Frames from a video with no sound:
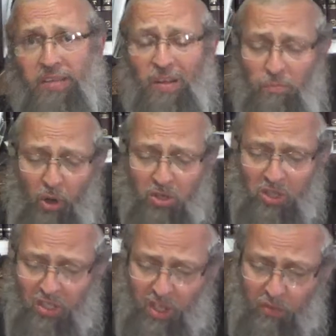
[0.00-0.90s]
and
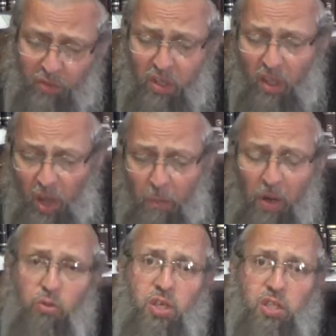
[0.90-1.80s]
positive
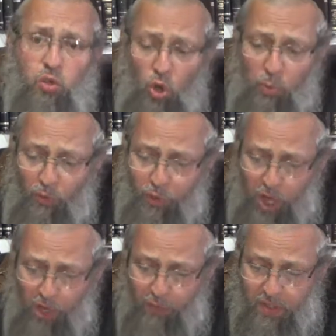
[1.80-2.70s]
about this group of
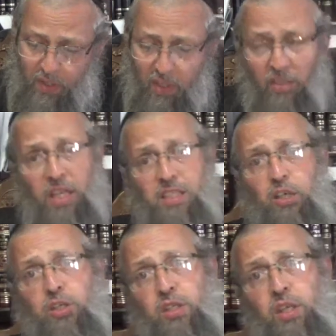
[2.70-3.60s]
thieves that
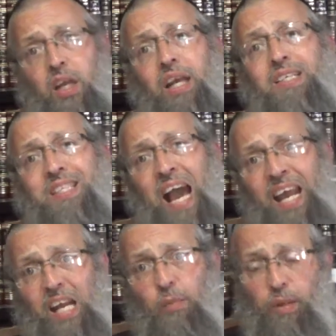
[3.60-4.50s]
are still
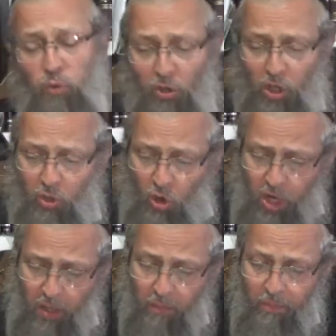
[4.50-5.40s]
excited about what they're
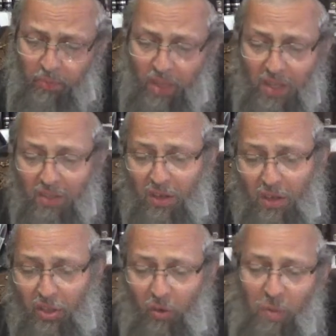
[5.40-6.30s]
doing?
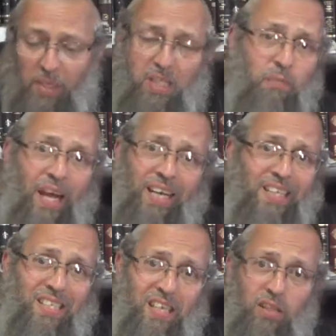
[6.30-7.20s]
The rabbi smiled and
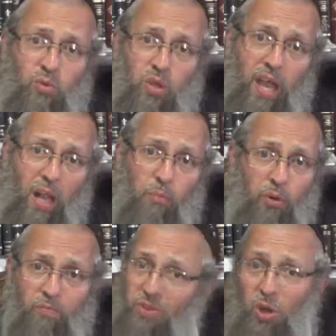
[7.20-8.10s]
he said to the
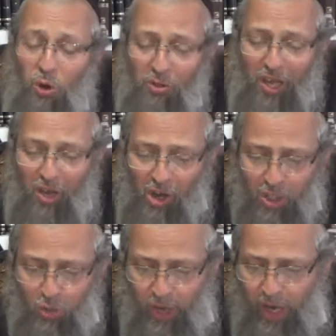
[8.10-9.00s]
helper, on the
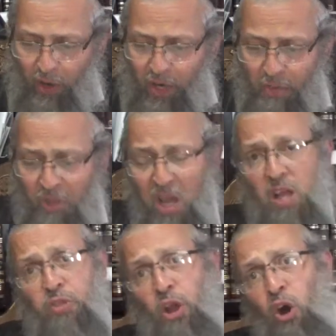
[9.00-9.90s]
contrary,
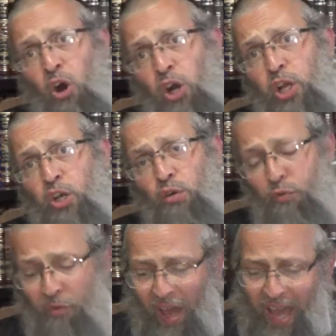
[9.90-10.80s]
they only
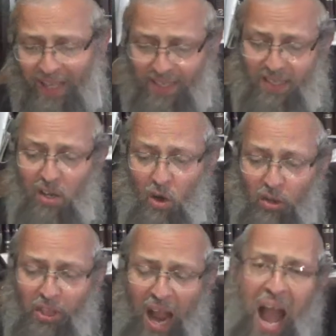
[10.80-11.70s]
confess
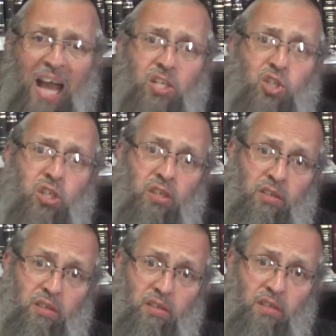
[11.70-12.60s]
on the
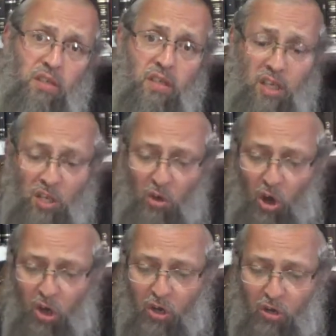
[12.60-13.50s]
action in
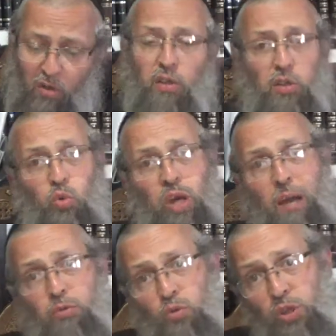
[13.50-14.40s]
order to
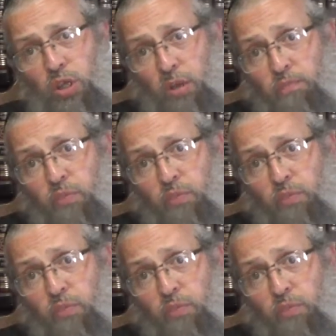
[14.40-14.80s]
come to the